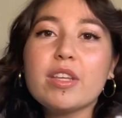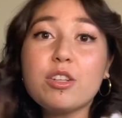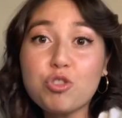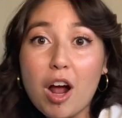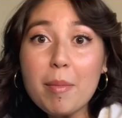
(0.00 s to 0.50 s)

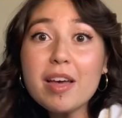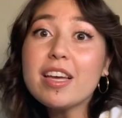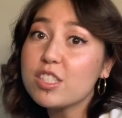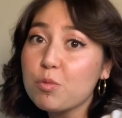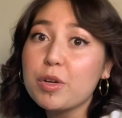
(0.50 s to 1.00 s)
Trauma
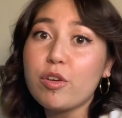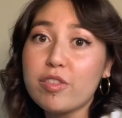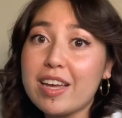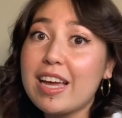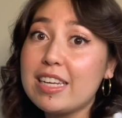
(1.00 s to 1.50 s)
is a real
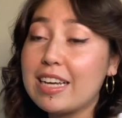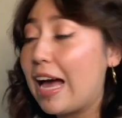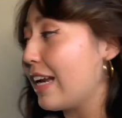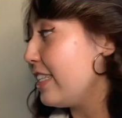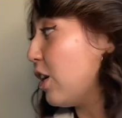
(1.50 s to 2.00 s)
thing and you
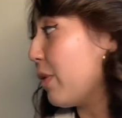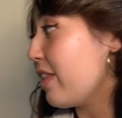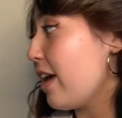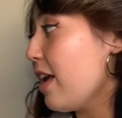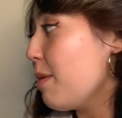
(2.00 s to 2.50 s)
gotta deal with
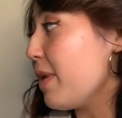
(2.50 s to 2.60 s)
it